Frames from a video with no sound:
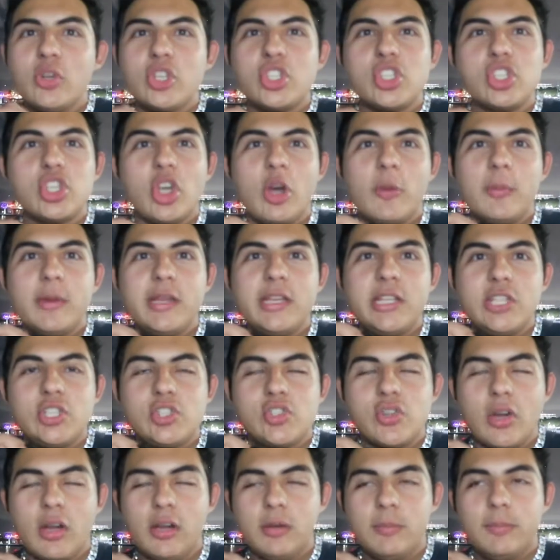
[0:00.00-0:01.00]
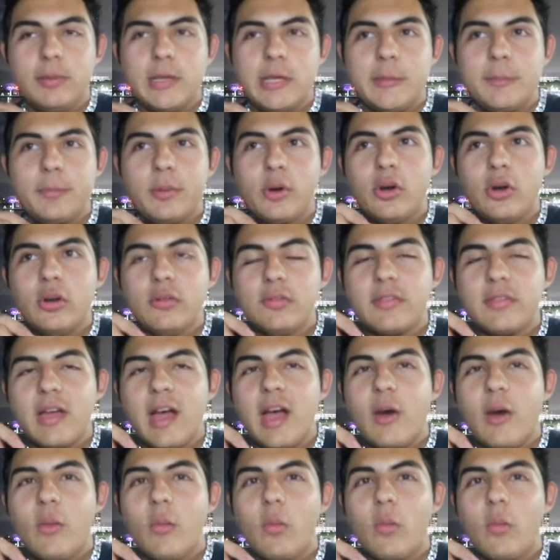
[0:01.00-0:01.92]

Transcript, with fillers: were so many drunk people that